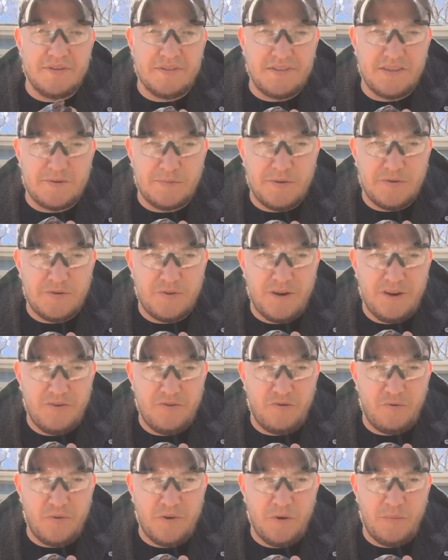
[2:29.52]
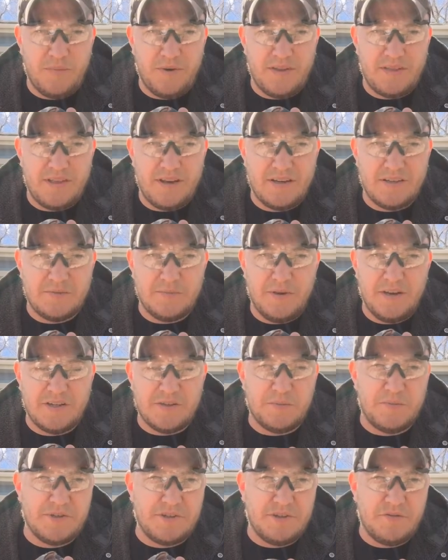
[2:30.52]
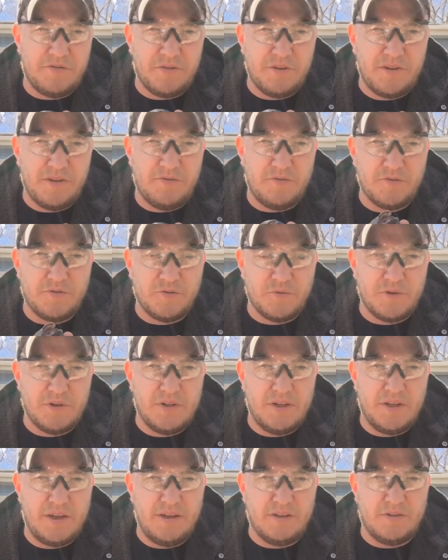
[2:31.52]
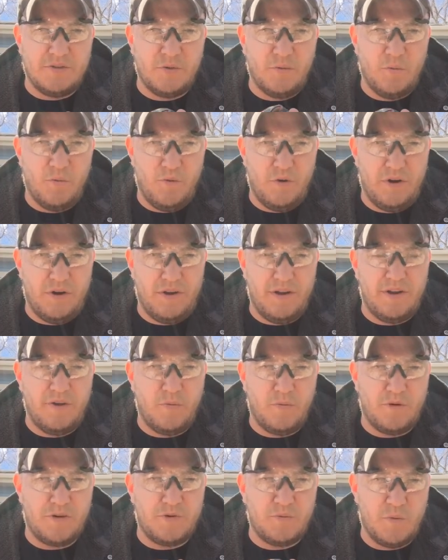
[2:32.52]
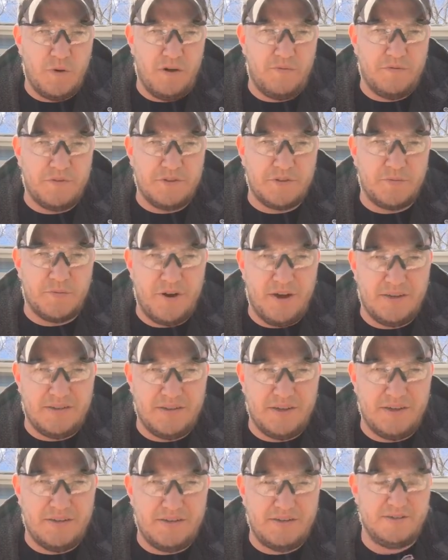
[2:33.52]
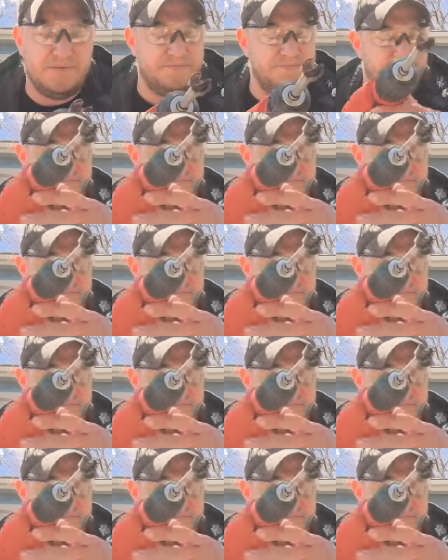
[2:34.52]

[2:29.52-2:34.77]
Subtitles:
this is a special kind of drill bit that is made specifically for drilling into wood, and it works well for this process.